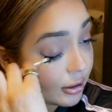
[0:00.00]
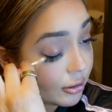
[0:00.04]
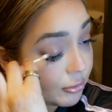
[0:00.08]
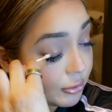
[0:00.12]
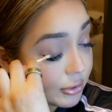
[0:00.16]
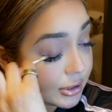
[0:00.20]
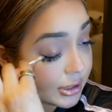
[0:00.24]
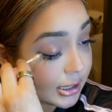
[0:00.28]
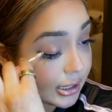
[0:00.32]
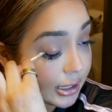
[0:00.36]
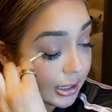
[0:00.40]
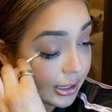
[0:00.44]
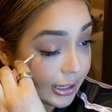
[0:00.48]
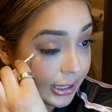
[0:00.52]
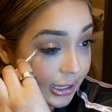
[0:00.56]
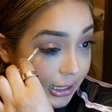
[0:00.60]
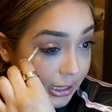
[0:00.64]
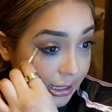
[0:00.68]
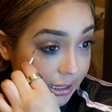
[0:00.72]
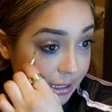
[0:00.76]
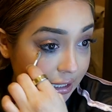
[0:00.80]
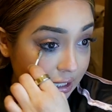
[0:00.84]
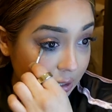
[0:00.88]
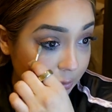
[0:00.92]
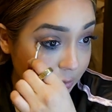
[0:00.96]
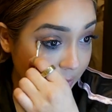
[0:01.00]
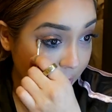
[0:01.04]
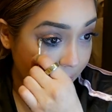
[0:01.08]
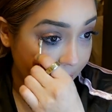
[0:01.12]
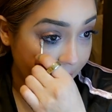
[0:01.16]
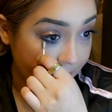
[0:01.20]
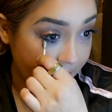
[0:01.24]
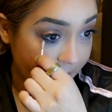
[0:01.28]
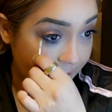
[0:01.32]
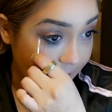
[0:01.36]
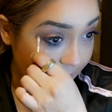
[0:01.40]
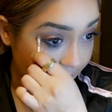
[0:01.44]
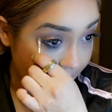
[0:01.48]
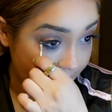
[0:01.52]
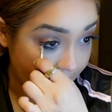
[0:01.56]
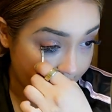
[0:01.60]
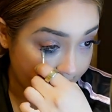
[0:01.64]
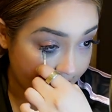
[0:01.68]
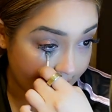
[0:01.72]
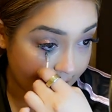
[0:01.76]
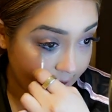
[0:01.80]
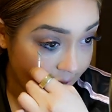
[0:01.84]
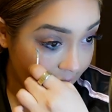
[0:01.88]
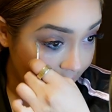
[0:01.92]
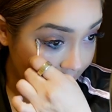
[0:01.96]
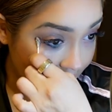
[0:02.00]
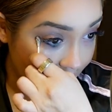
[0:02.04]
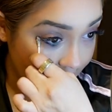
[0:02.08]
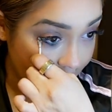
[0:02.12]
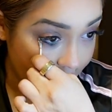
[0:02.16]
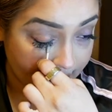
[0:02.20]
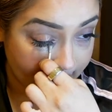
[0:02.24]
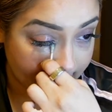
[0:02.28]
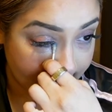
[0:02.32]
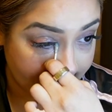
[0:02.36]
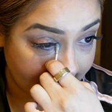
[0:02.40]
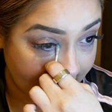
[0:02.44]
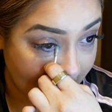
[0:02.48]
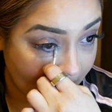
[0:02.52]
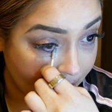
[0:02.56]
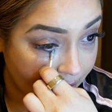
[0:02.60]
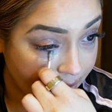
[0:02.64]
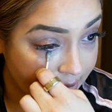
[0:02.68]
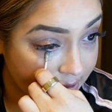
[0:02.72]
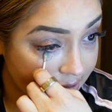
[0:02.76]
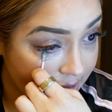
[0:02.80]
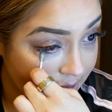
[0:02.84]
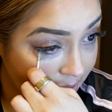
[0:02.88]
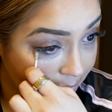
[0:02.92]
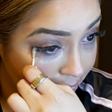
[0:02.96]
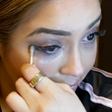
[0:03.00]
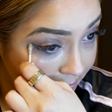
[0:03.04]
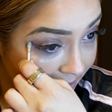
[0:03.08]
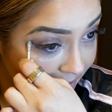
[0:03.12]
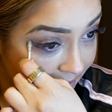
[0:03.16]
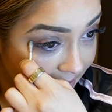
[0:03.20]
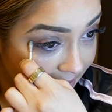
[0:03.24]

I can't keep up with that. Then now it's my